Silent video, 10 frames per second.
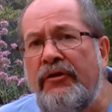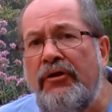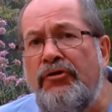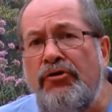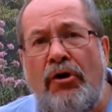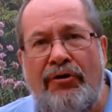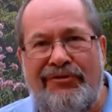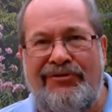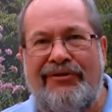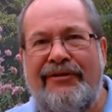not,
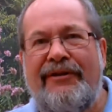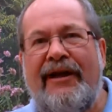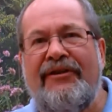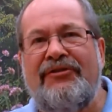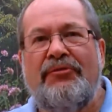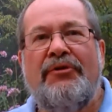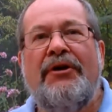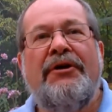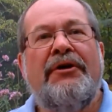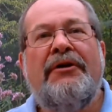as it
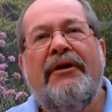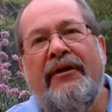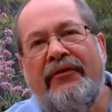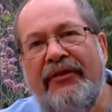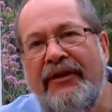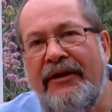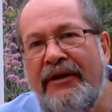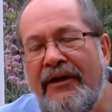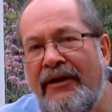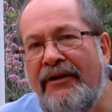were, the